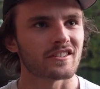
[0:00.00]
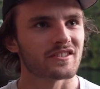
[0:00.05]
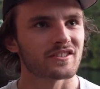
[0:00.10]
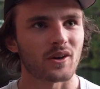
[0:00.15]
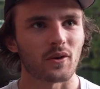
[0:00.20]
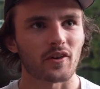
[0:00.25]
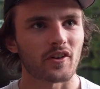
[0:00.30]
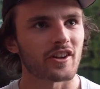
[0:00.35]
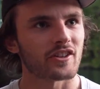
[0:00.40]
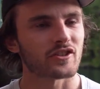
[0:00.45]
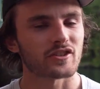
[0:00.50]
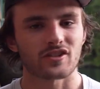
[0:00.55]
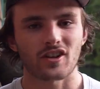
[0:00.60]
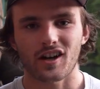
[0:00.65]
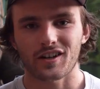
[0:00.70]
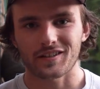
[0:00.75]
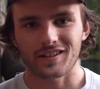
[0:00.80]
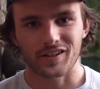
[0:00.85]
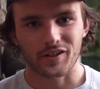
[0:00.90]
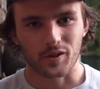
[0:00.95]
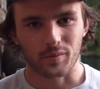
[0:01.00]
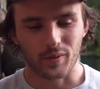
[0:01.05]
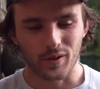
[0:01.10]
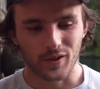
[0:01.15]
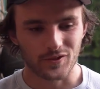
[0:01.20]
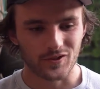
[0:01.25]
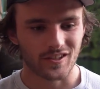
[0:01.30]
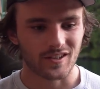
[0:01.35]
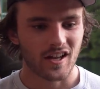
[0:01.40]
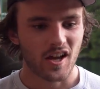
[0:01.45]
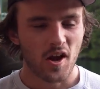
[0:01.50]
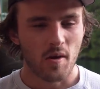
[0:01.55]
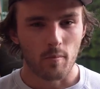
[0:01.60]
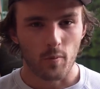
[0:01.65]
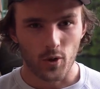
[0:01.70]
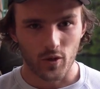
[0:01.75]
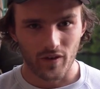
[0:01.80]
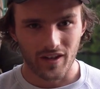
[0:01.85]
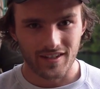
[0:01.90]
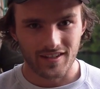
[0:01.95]
So good. It just talks to you like your person,
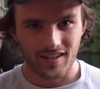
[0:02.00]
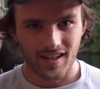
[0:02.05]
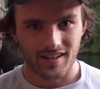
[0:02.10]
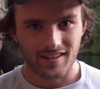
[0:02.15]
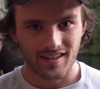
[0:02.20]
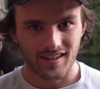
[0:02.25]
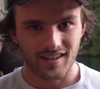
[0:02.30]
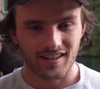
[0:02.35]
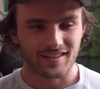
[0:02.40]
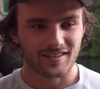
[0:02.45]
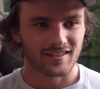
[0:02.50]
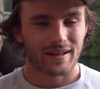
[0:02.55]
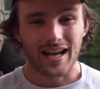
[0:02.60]
motivates the ideas.